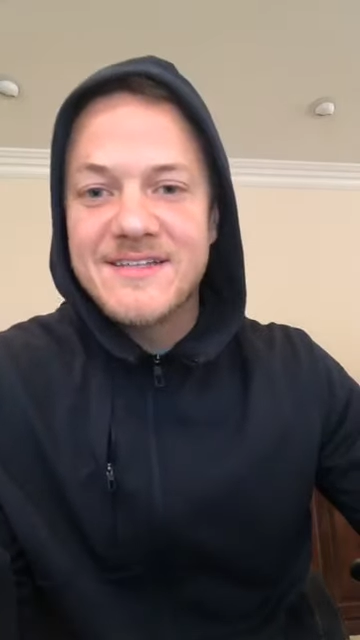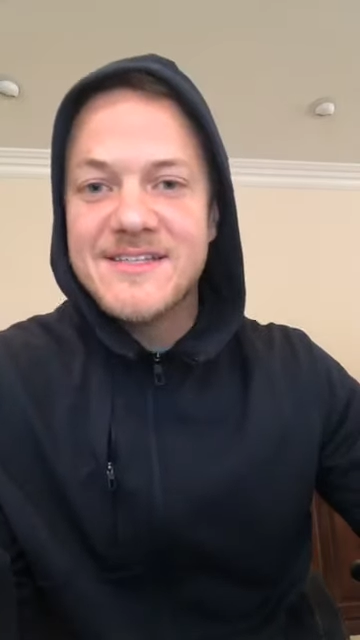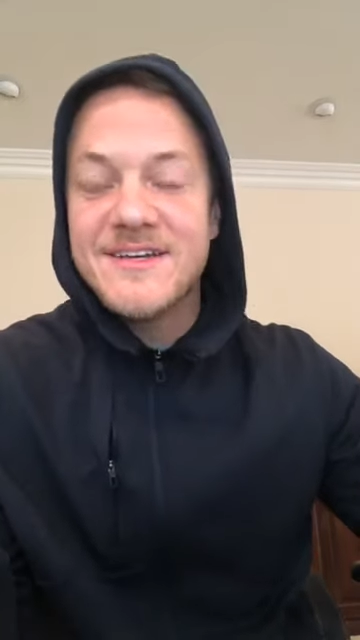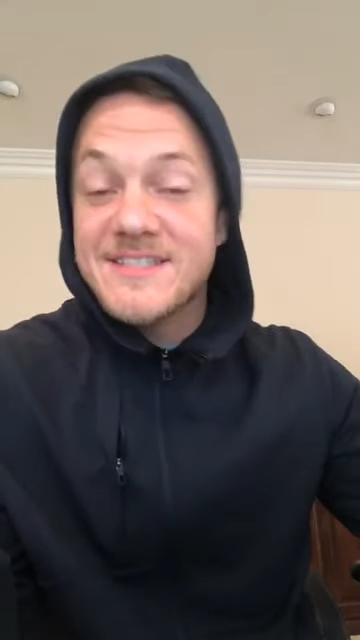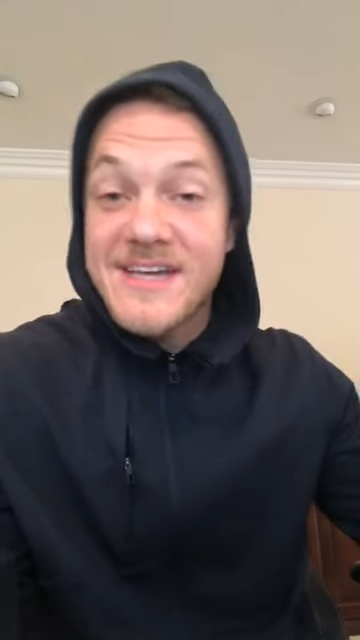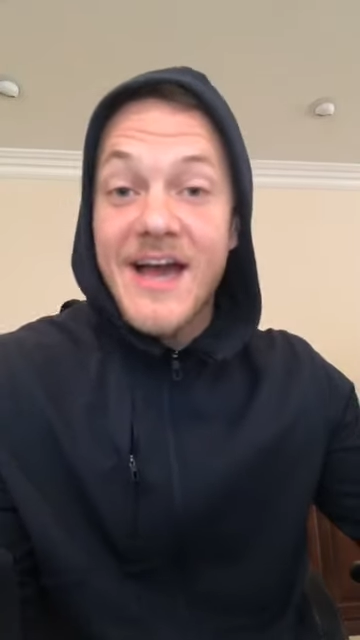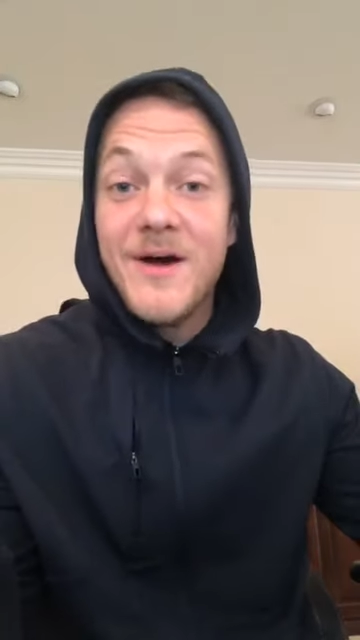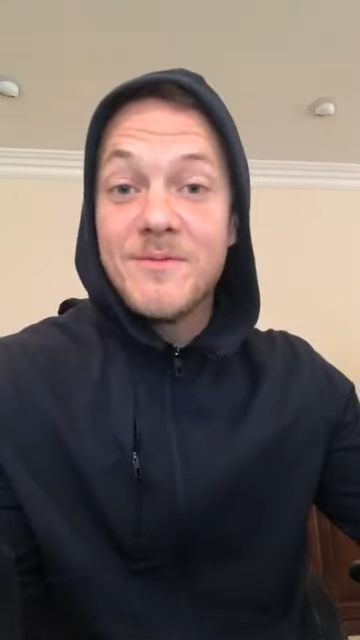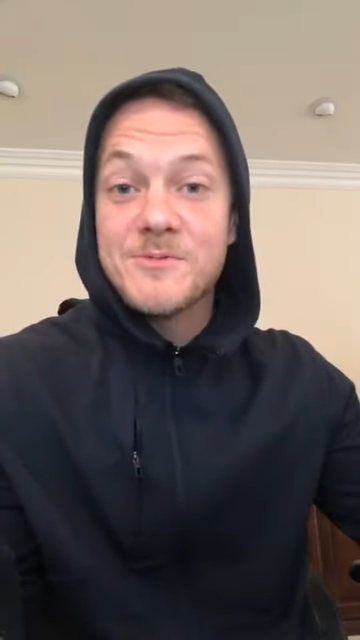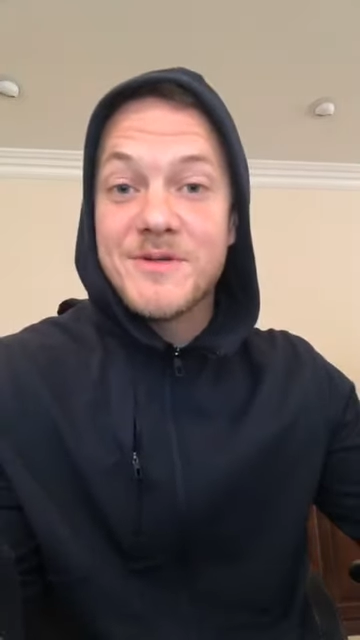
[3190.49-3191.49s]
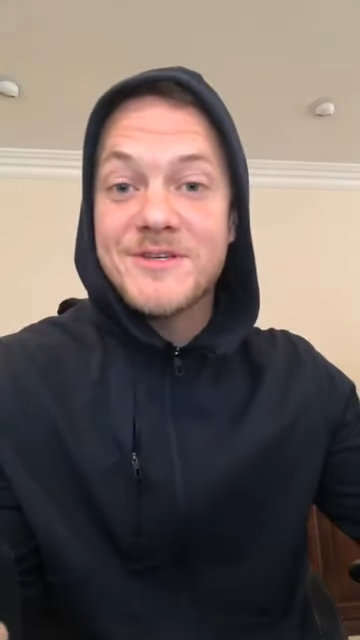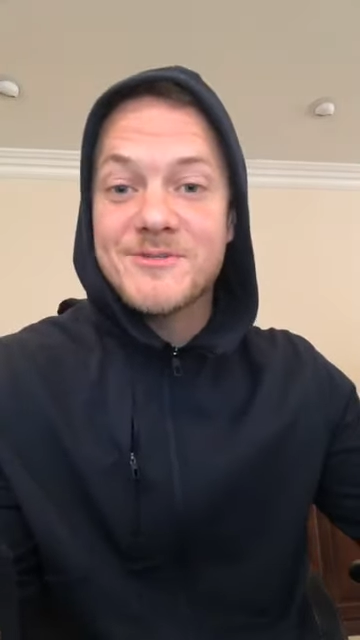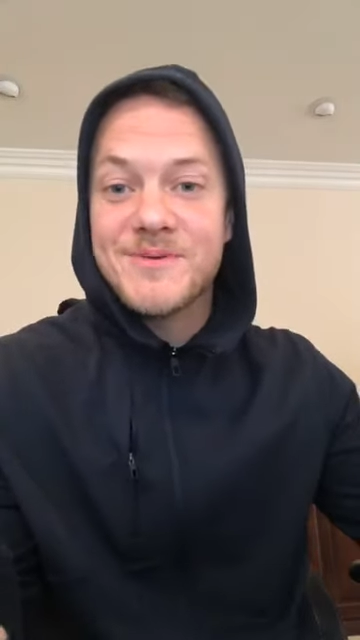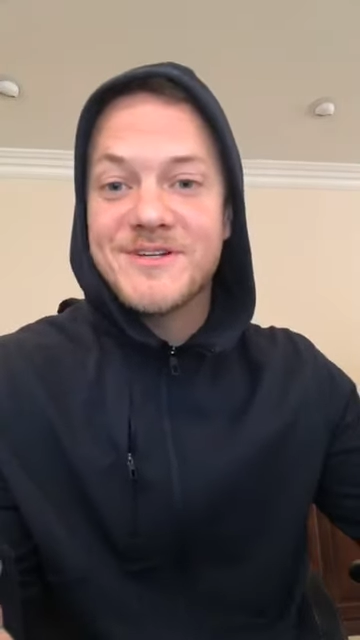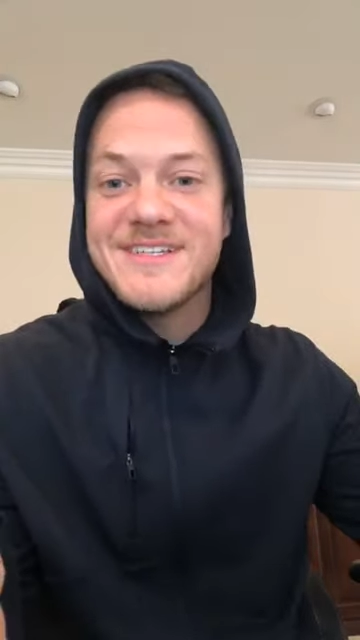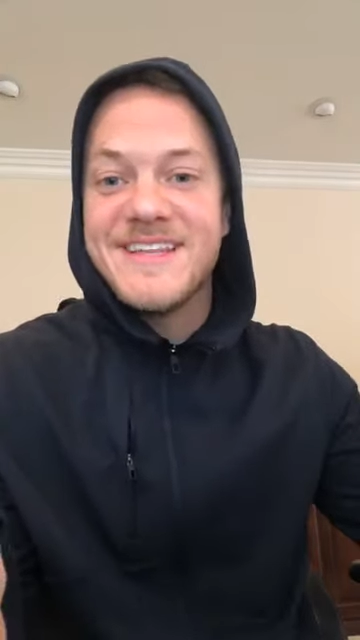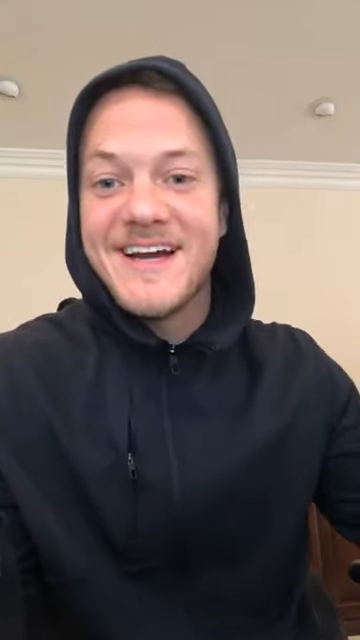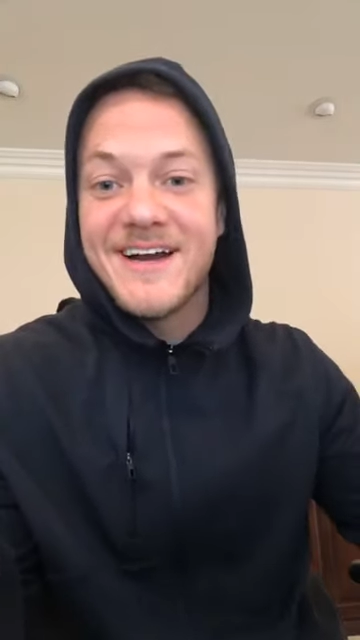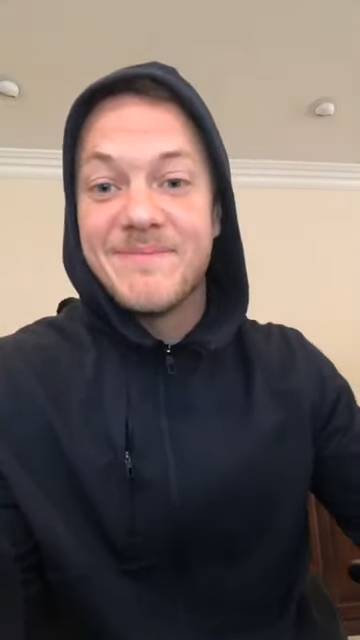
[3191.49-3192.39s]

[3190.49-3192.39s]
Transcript: So, see, I almost put those birds in there,